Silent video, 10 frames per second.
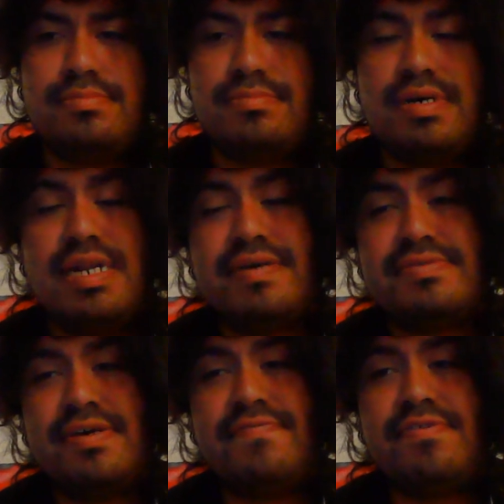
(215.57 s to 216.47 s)
But I've
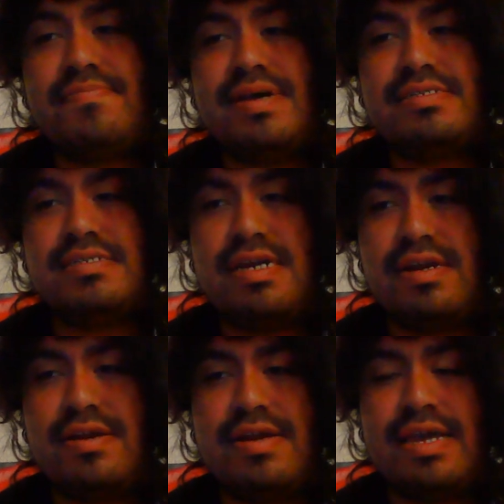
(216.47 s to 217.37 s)
suffered my
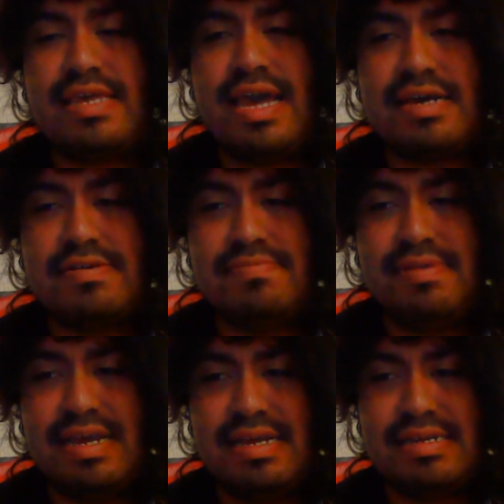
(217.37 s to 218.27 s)
share, I can't
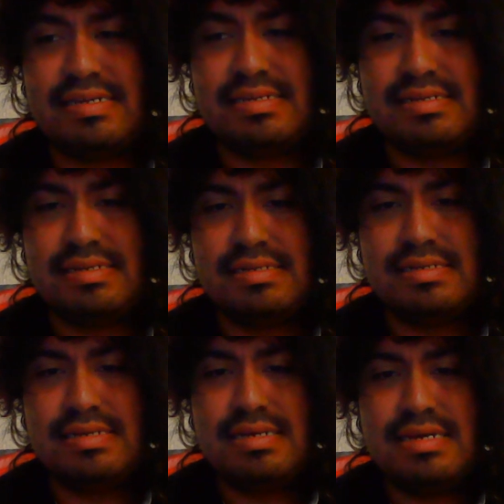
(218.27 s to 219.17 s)
complain.
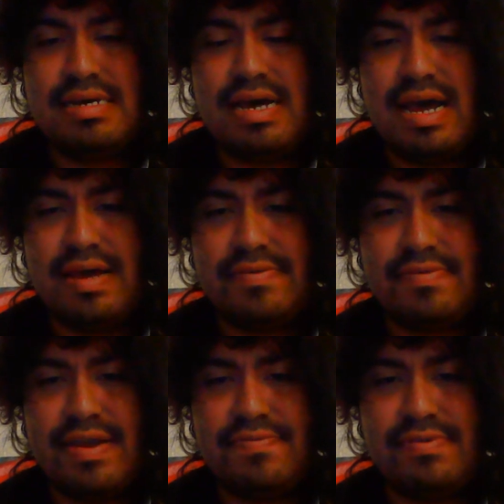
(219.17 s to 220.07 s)
I'm
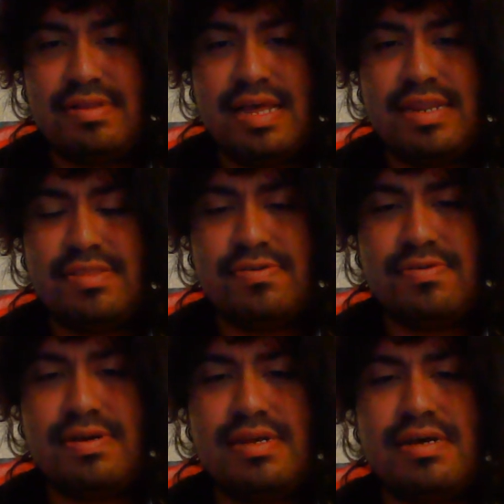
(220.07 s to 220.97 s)
grateful I'd
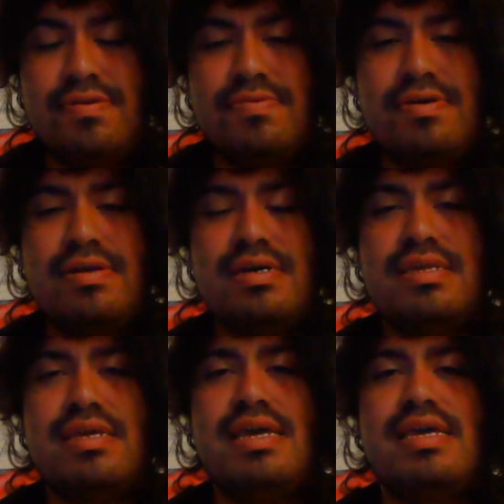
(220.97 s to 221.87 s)
do it over
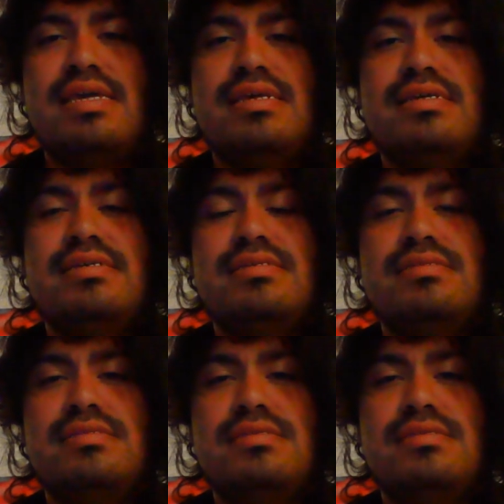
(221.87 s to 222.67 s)
again.